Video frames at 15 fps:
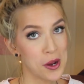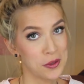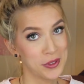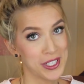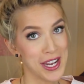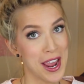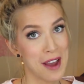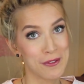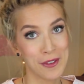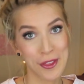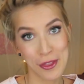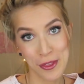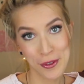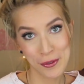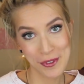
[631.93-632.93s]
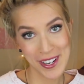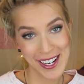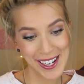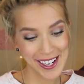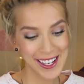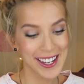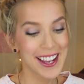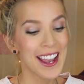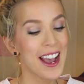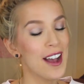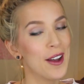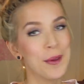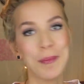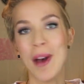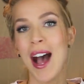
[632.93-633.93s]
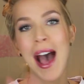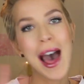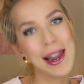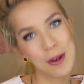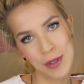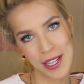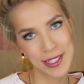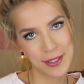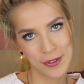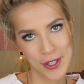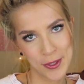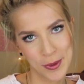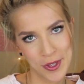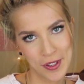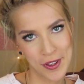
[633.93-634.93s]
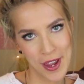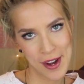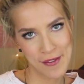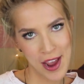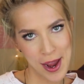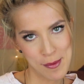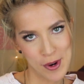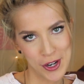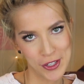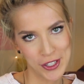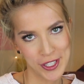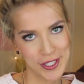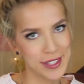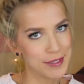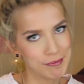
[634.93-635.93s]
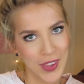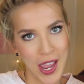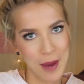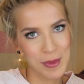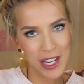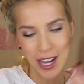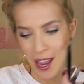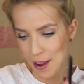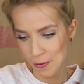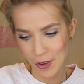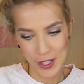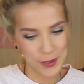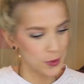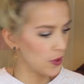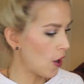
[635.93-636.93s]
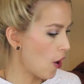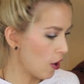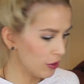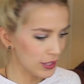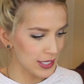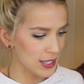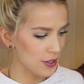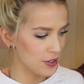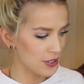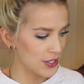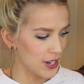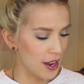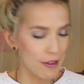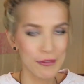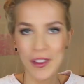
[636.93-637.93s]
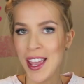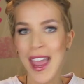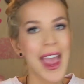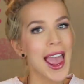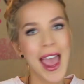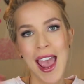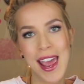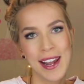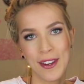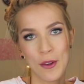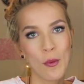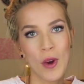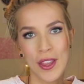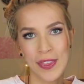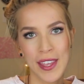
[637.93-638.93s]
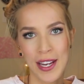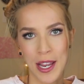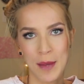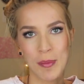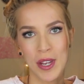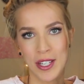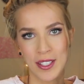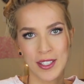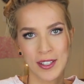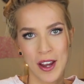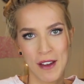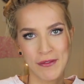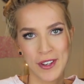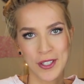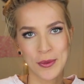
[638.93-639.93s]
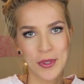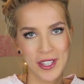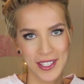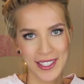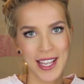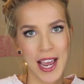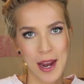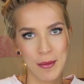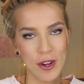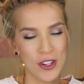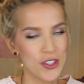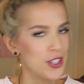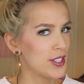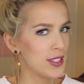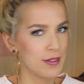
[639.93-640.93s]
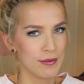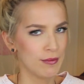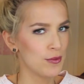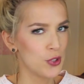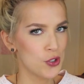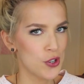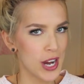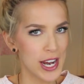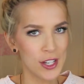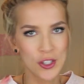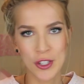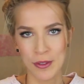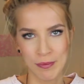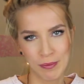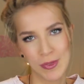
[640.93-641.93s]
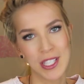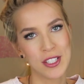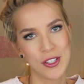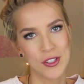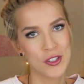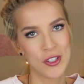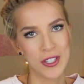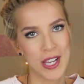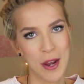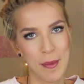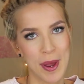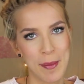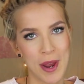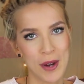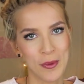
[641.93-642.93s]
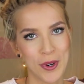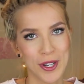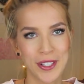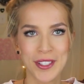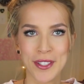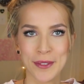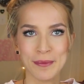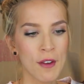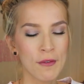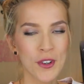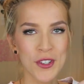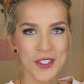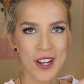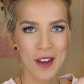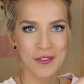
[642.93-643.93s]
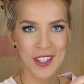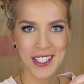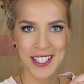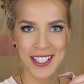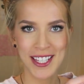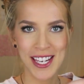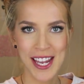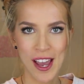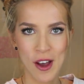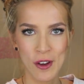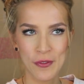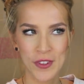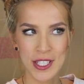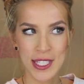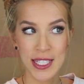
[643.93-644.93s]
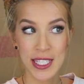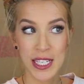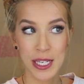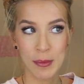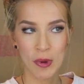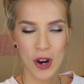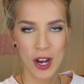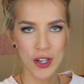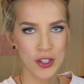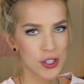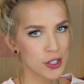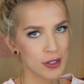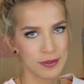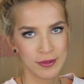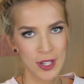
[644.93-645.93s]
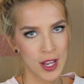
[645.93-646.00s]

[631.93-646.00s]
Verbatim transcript: I only have 3. I don't like to fuss with a lot of eye brushes. I mean, I fuss with all this other stuff, and the one thing I picked to not fuss with is eye brushes. Strange. This is just how my mind works. First off, this is the e.l.f. C brush.